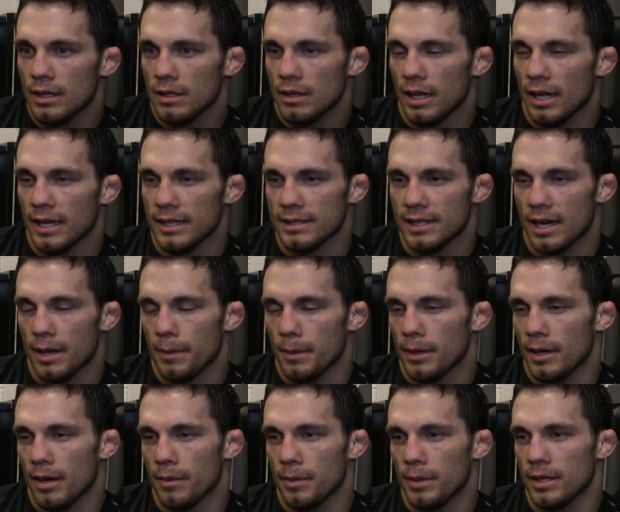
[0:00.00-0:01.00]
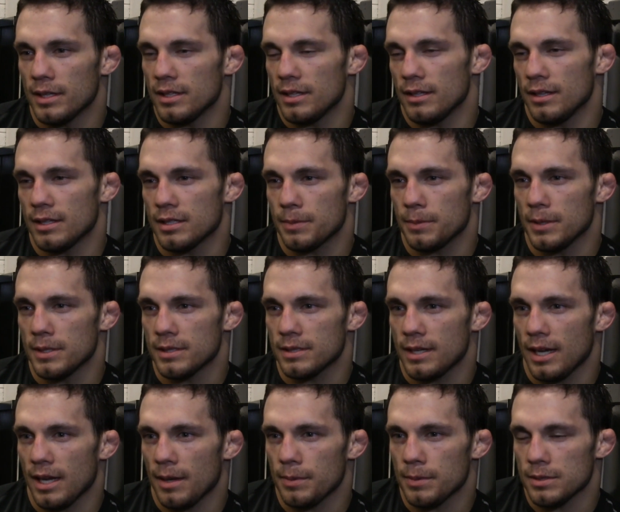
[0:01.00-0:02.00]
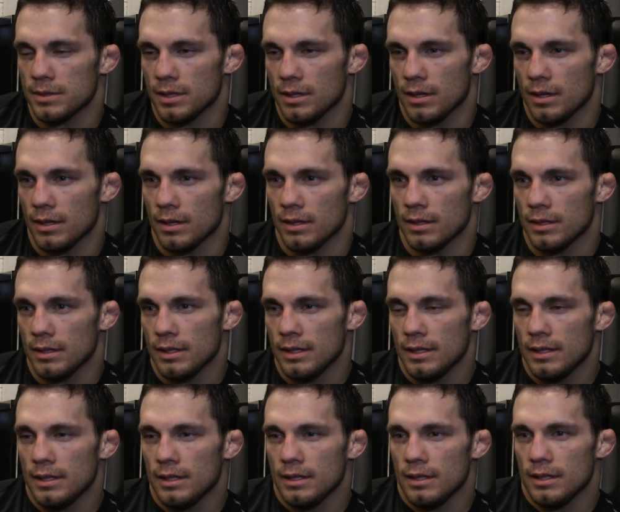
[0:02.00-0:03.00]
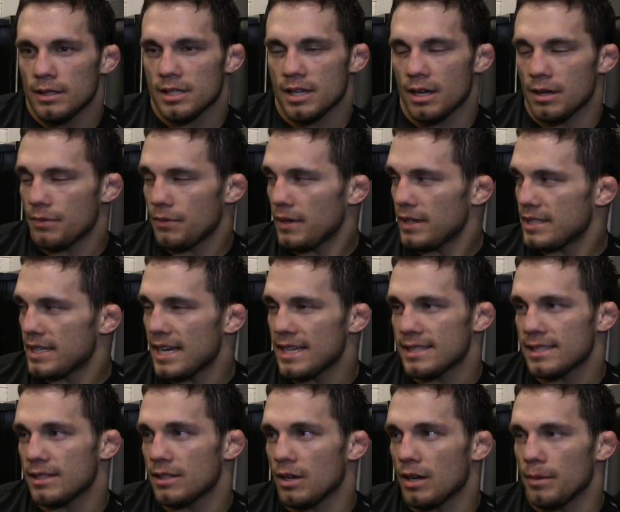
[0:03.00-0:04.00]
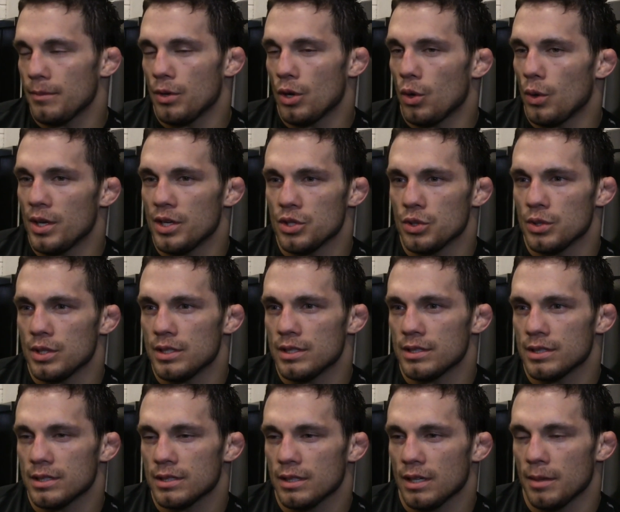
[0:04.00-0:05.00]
like I said, this camp has gone fantastic. I have no injuries.